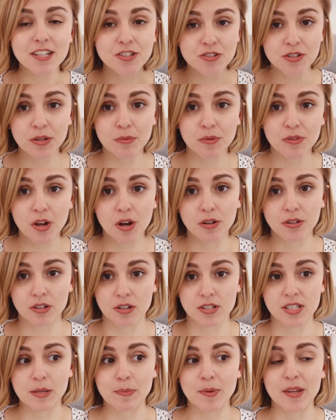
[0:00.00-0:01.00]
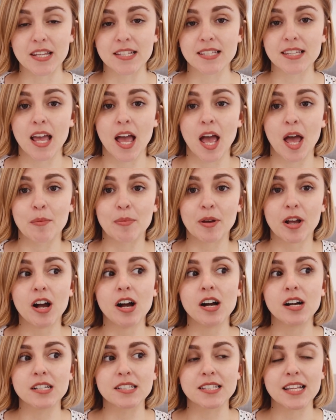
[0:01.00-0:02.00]
history with colonoscopies
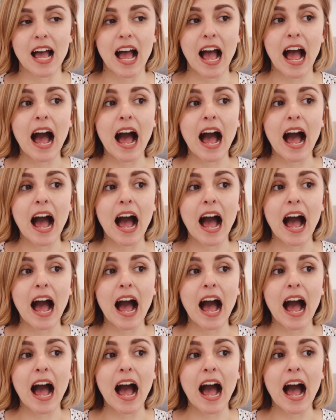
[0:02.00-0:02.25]
because